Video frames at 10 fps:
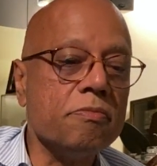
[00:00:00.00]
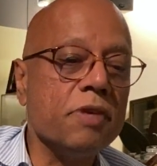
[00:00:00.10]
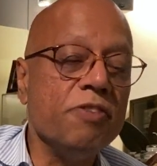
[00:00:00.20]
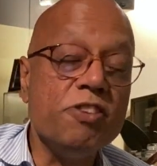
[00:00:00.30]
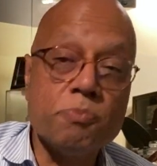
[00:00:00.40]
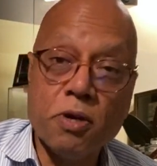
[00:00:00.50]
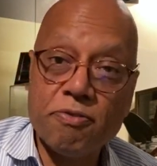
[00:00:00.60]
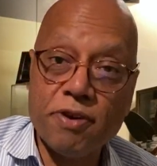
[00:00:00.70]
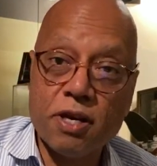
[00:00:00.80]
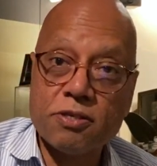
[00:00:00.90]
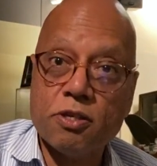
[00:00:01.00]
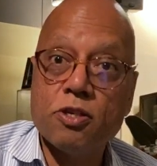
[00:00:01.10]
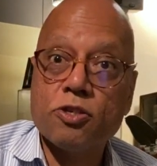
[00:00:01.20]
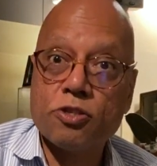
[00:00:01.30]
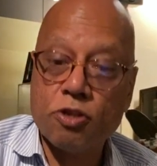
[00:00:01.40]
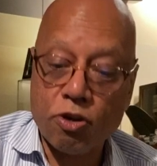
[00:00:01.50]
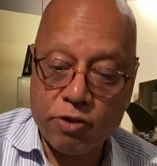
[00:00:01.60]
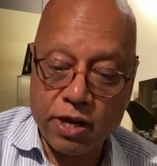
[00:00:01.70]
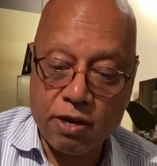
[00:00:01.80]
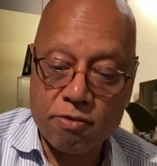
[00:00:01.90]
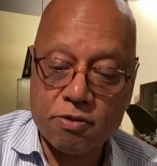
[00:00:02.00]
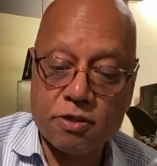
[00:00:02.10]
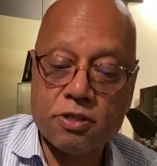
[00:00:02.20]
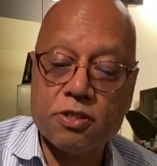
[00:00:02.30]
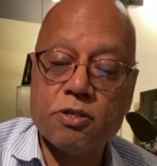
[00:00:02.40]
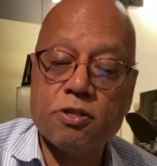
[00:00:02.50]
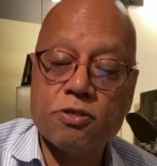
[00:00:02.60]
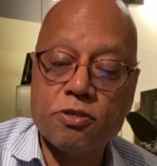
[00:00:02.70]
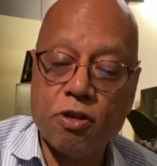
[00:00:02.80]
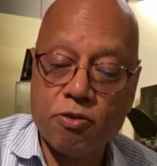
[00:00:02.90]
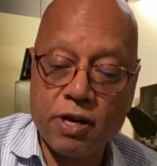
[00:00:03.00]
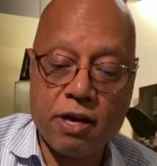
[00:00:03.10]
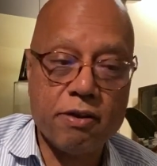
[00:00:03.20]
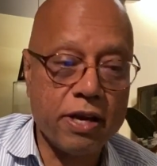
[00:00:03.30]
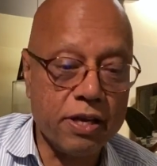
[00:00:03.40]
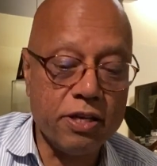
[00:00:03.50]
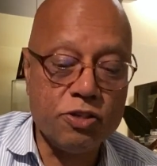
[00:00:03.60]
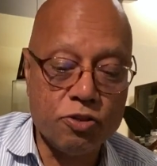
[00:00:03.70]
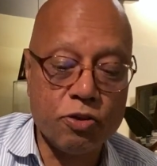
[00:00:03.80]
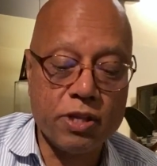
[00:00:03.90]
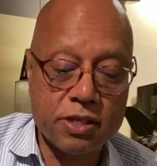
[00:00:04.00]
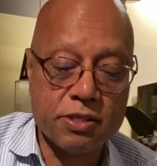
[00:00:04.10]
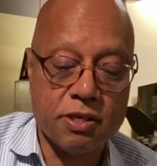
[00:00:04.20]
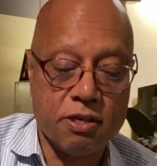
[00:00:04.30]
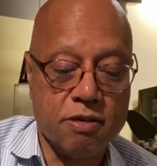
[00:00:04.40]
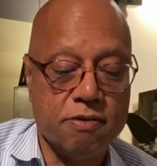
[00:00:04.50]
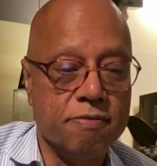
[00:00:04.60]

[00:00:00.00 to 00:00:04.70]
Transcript: If you smoke fast, slow down. Just slow down and enjoy that cigar.